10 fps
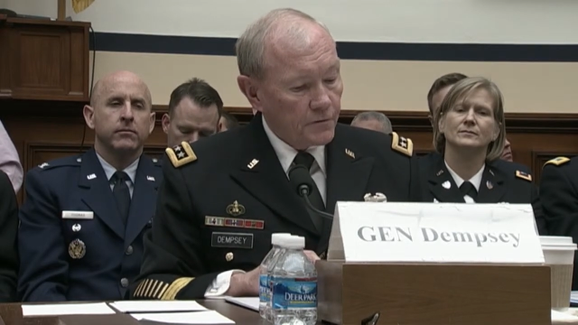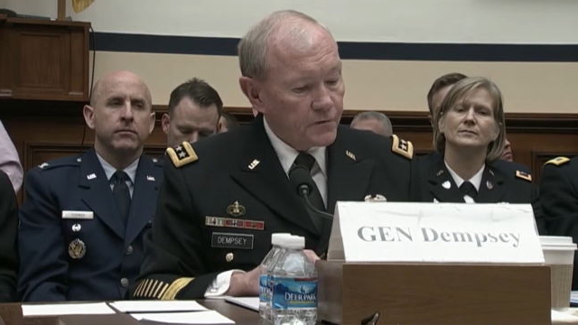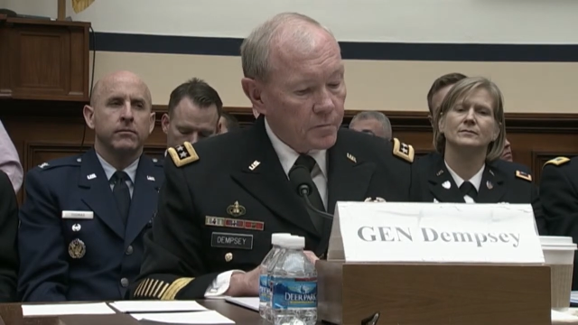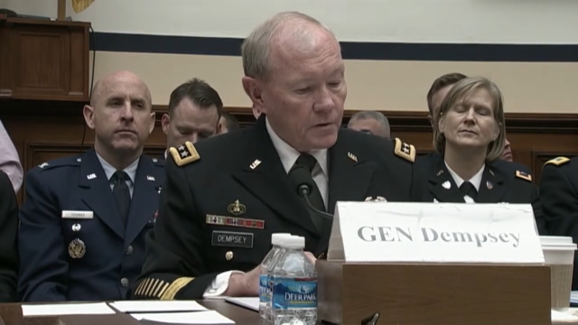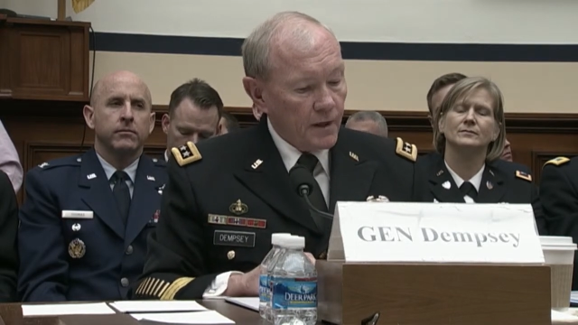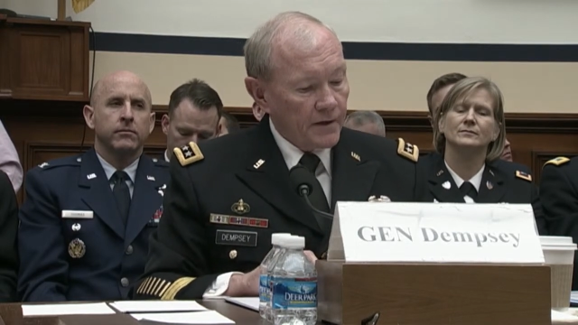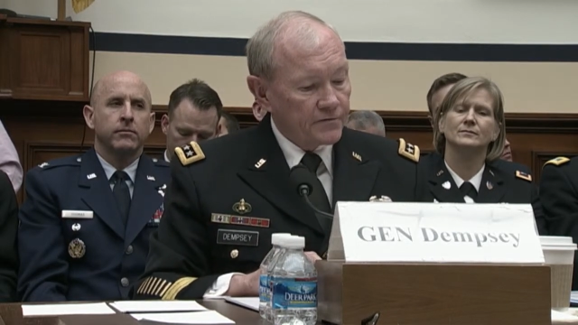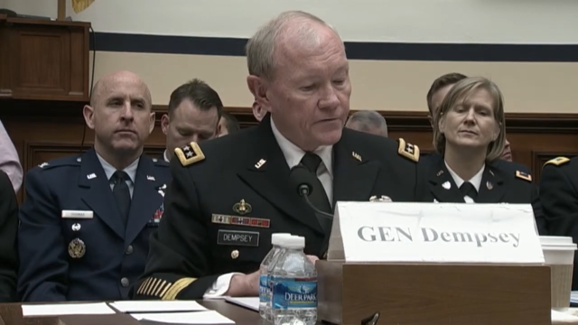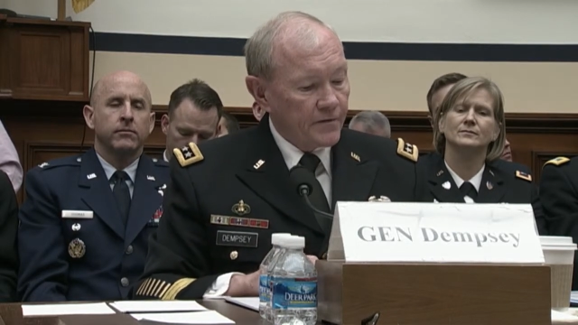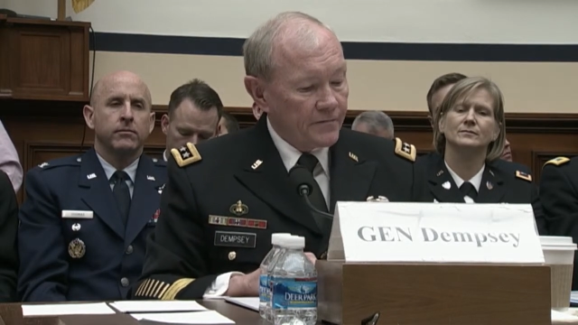Speaker 1: multiple
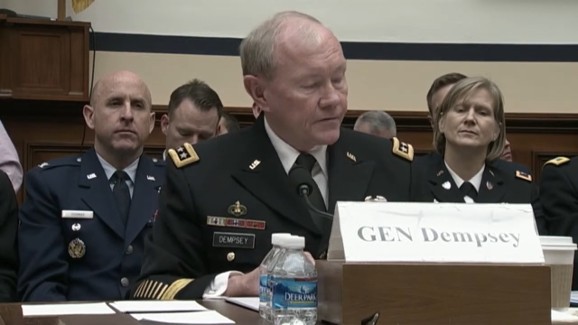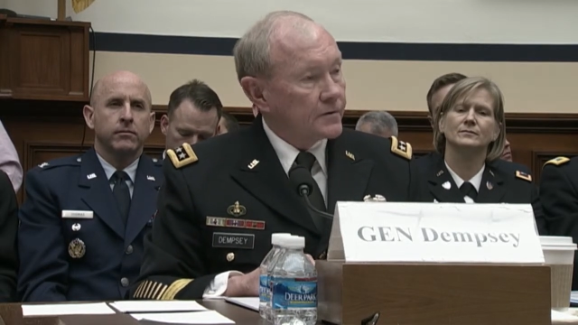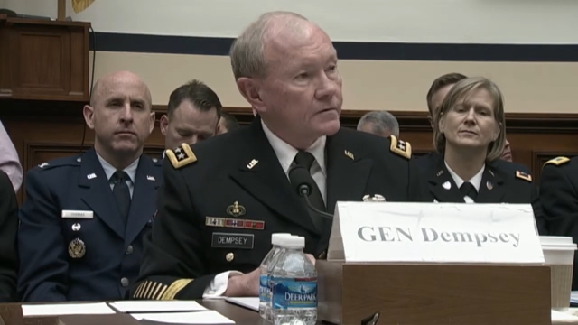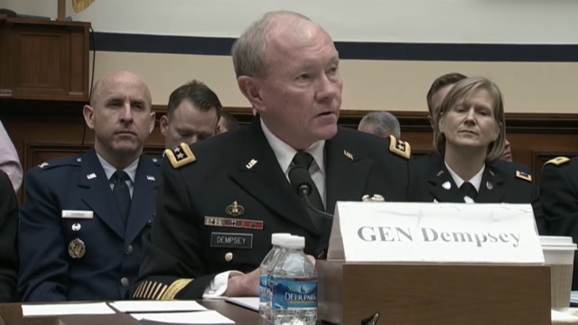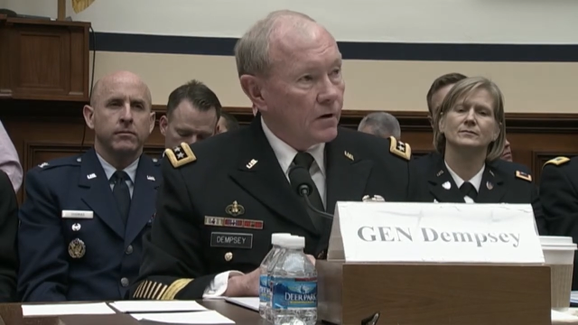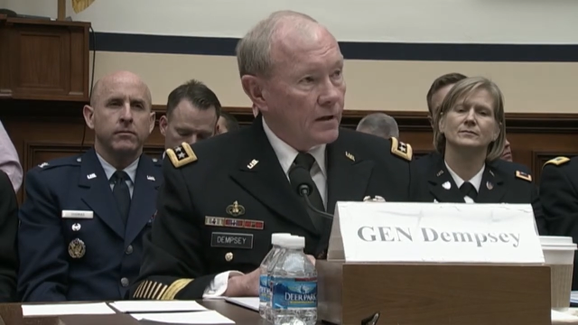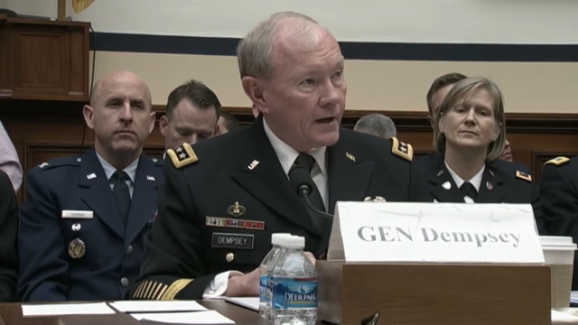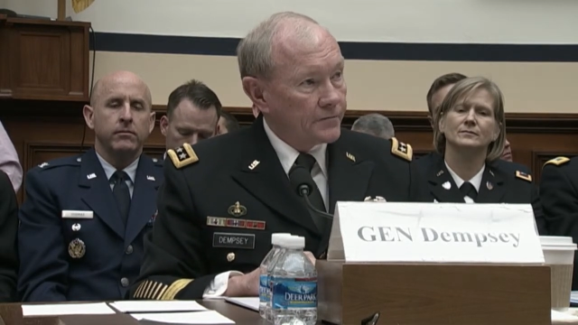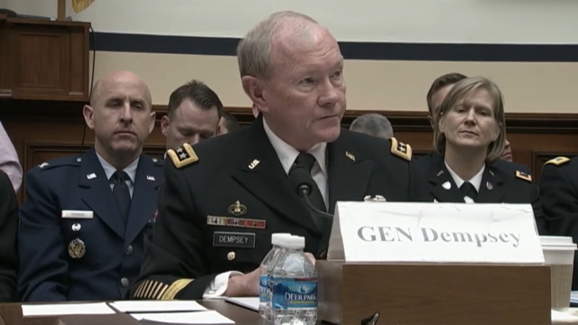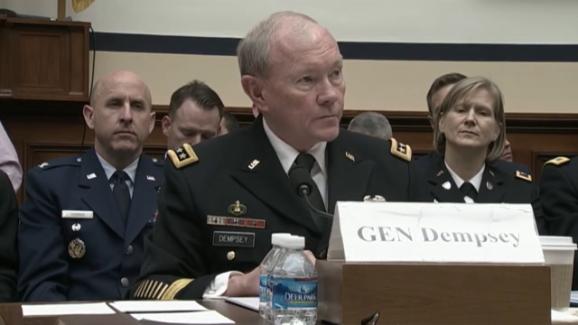lines of effort
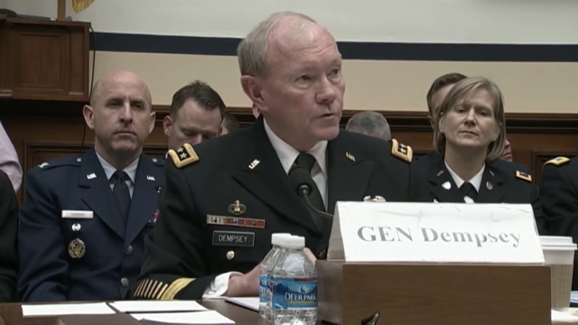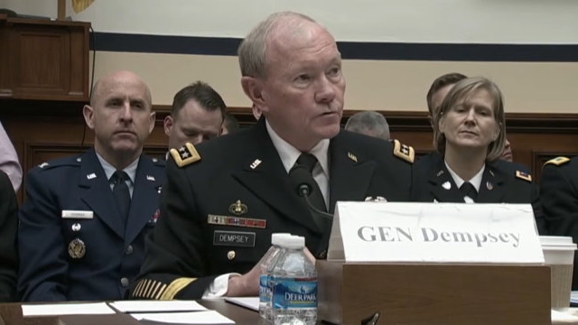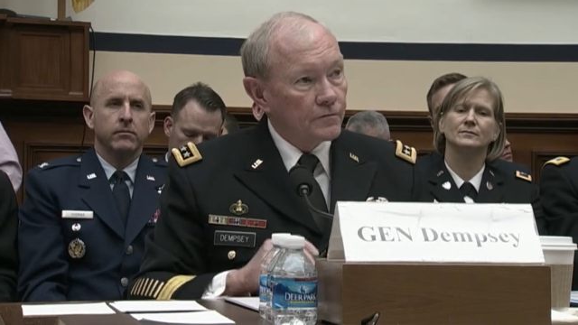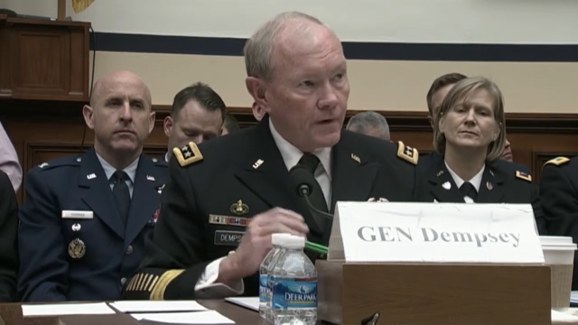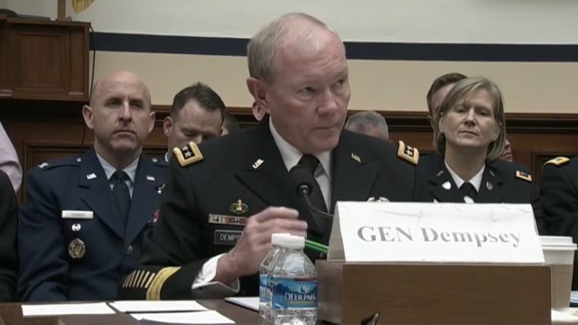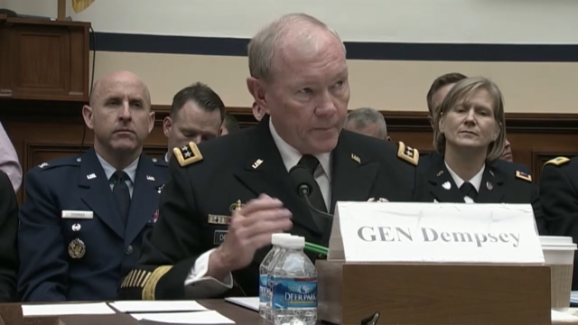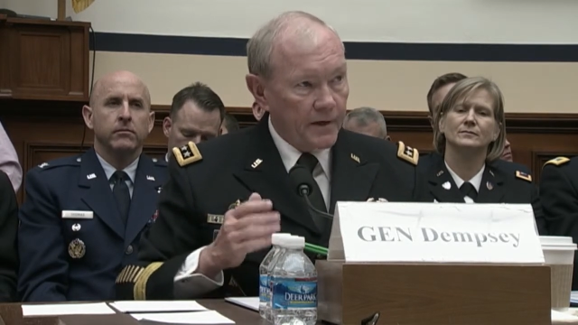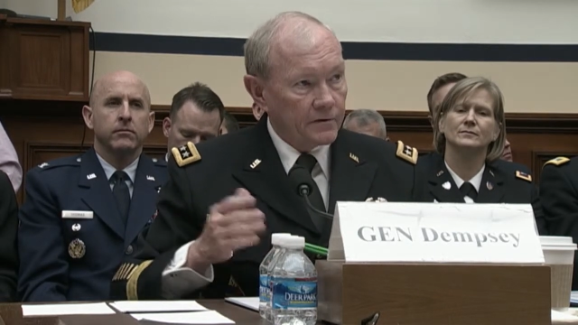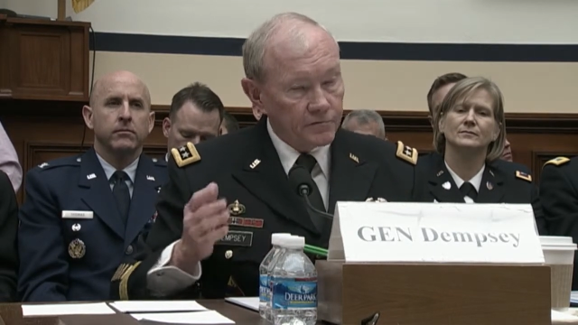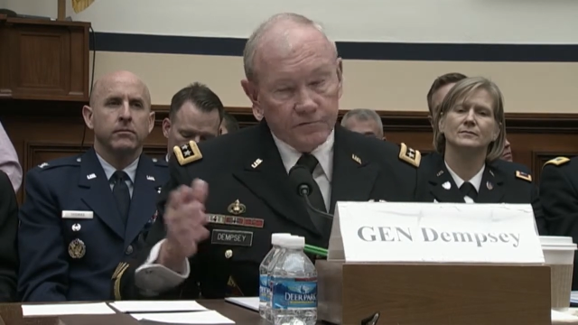all have to move
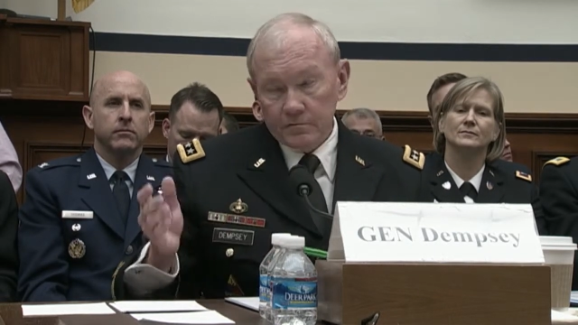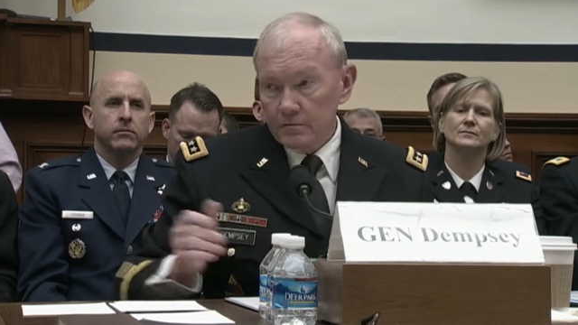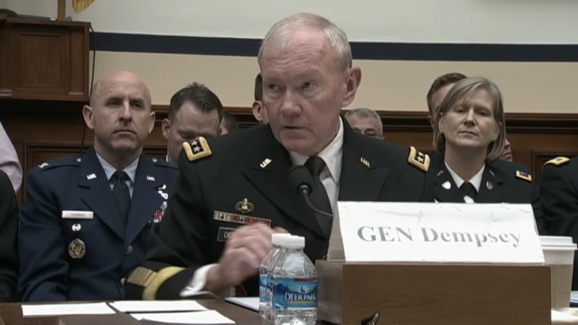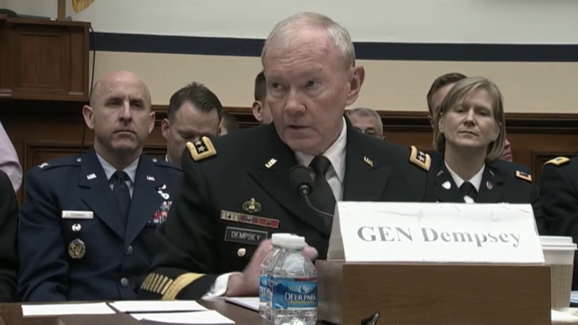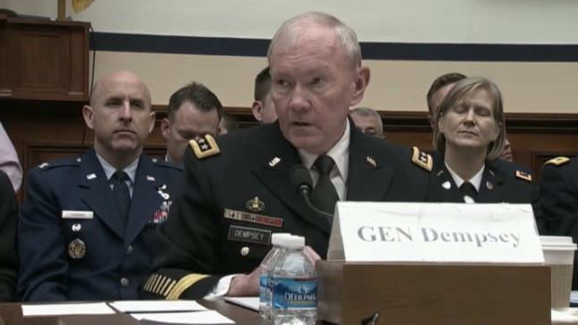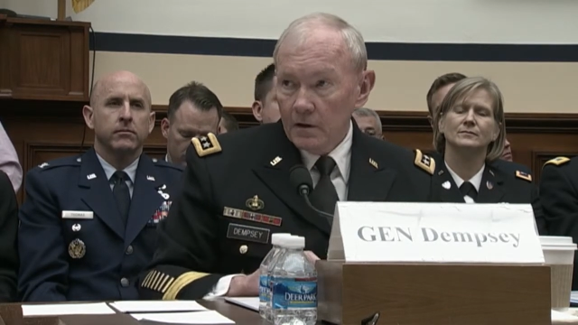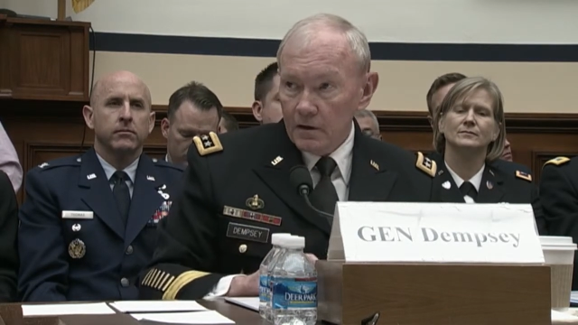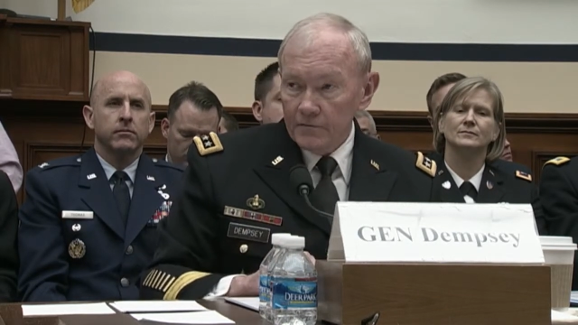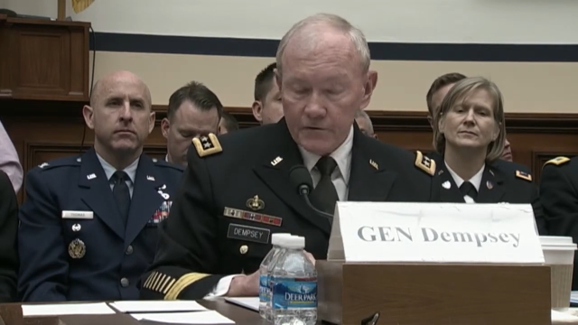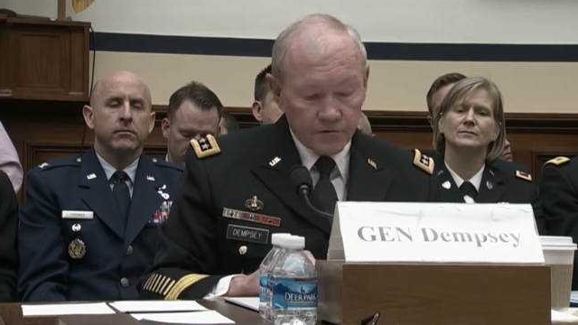apace
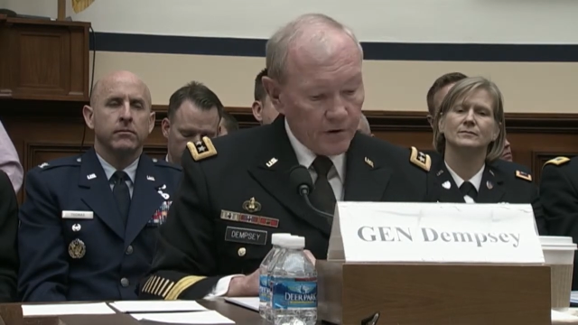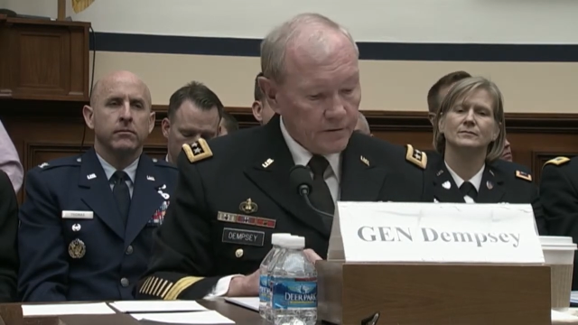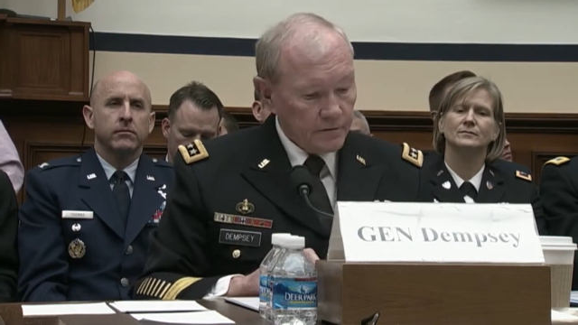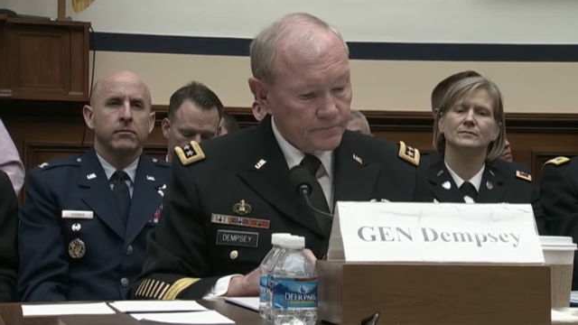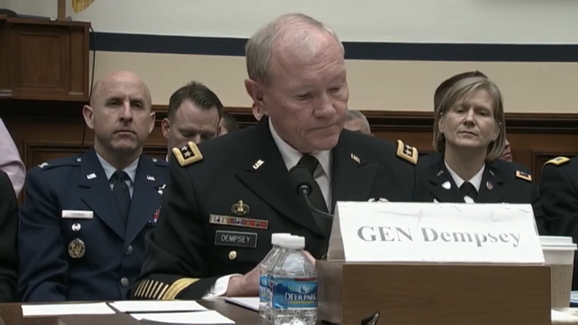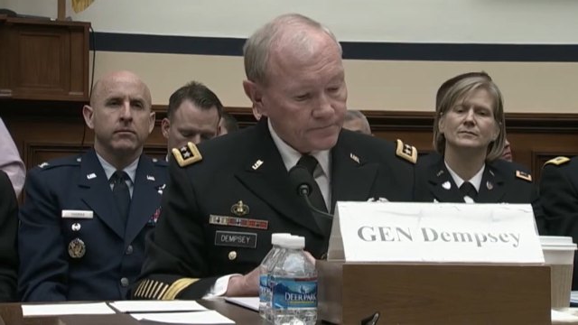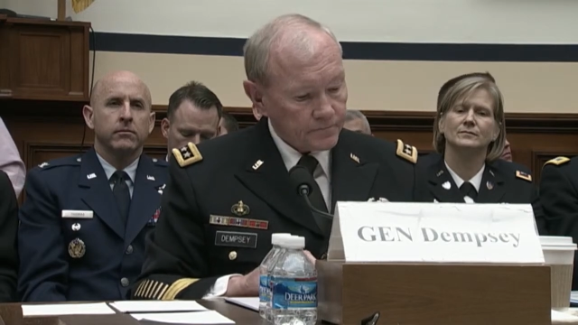of each other.